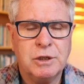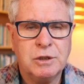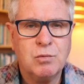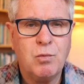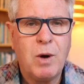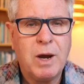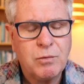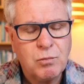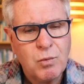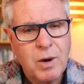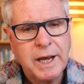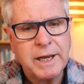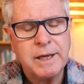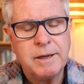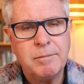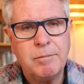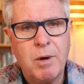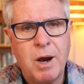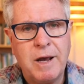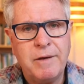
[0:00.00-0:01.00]
is one
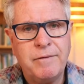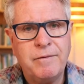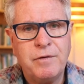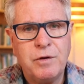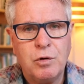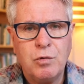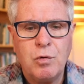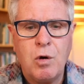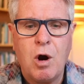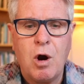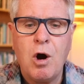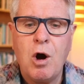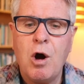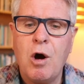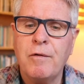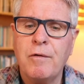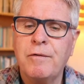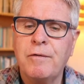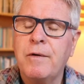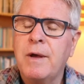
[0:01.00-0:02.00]
way, in my view,
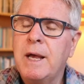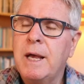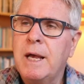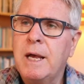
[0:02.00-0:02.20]
of